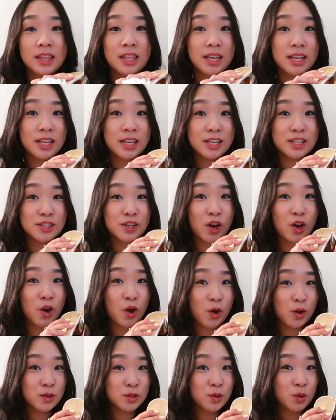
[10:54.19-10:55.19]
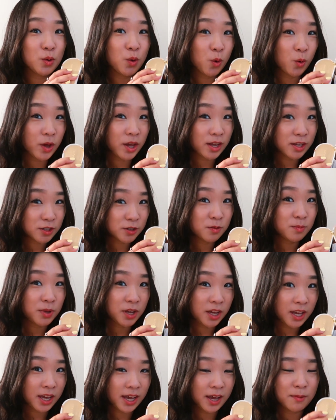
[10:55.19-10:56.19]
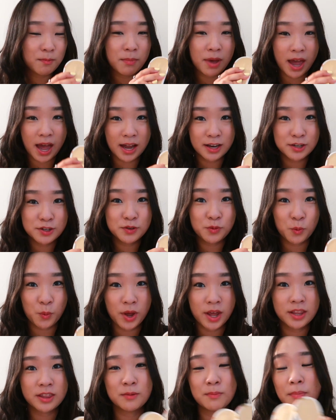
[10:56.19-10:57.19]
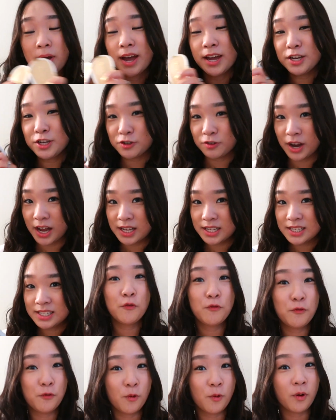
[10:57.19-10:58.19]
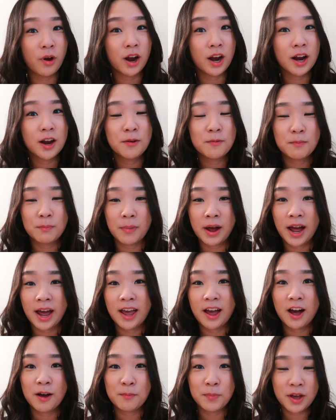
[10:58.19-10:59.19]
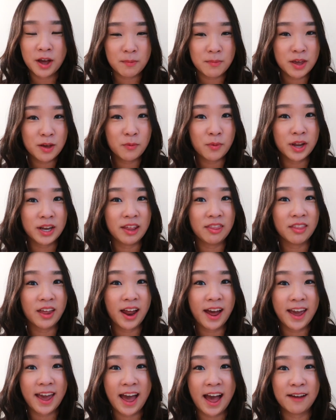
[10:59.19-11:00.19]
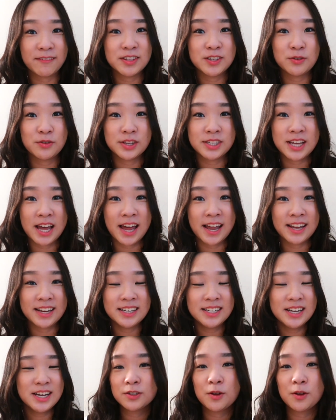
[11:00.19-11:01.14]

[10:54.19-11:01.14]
These are also going to be matched with my dress for my upcoming wedding that I have to attend.